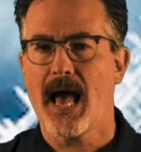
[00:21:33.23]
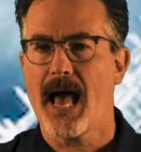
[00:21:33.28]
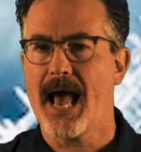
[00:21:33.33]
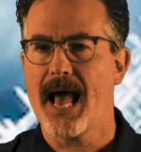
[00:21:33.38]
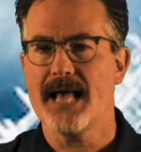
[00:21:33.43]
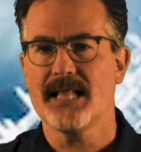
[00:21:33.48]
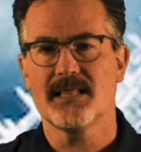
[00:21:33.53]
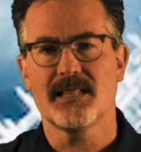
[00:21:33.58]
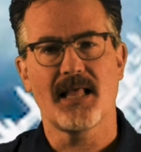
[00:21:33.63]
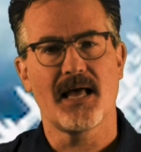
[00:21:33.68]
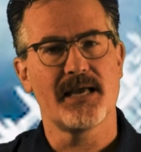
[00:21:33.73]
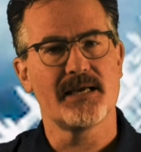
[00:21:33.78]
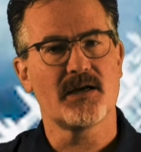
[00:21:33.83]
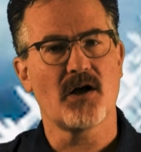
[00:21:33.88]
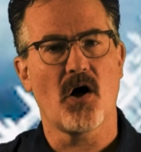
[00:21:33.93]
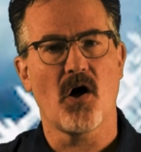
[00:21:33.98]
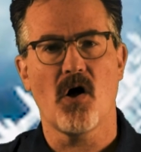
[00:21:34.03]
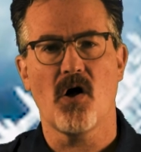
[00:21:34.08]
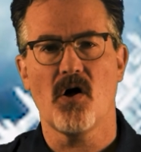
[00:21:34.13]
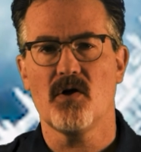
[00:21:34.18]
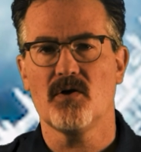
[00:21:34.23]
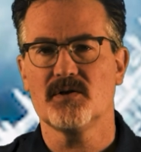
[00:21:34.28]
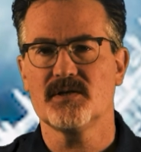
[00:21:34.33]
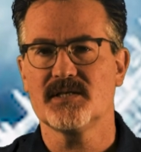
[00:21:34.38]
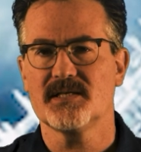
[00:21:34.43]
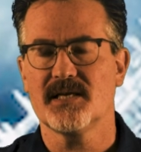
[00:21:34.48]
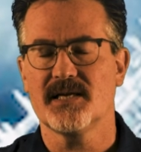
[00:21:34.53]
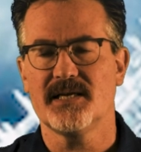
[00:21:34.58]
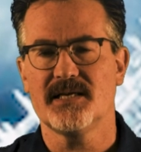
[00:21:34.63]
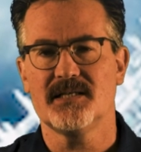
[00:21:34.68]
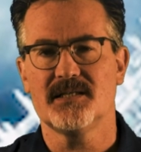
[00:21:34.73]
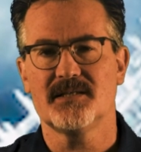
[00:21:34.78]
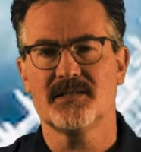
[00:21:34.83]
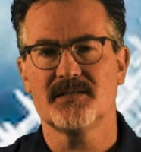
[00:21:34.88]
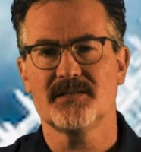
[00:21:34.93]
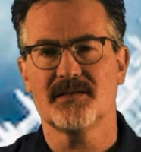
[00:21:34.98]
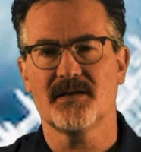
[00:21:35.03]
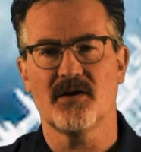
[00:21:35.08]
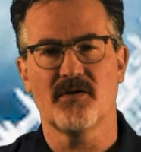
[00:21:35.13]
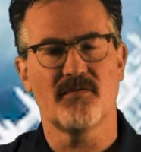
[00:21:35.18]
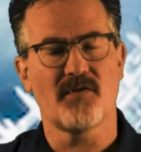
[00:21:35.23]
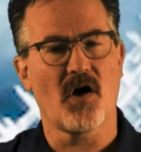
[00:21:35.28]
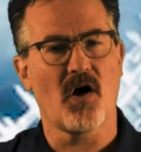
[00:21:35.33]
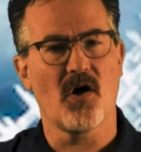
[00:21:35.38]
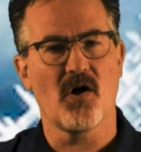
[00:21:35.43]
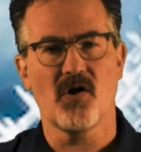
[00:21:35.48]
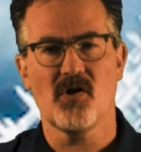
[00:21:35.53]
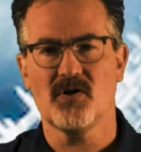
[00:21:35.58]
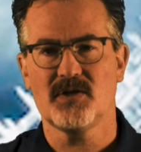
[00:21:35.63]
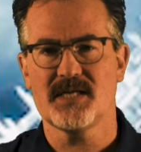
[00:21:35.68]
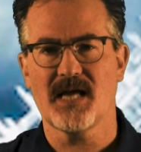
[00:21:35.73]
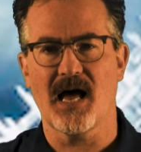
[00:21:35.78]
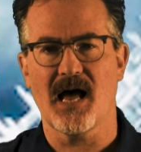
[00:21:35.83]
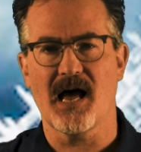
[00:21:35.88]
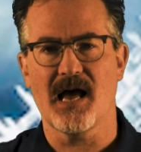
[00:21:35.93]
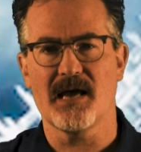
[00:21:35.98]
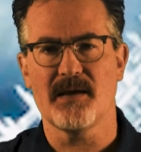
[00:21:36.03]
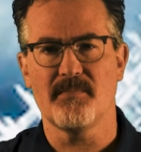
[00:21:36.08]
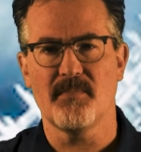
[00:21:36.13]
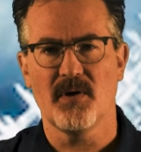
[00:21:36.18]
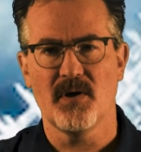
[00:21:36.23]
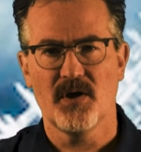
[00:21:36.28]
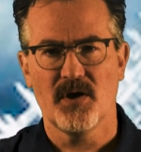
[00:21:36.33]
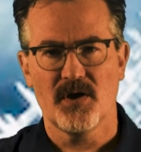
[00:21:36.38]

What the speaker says: And like all saints of all time,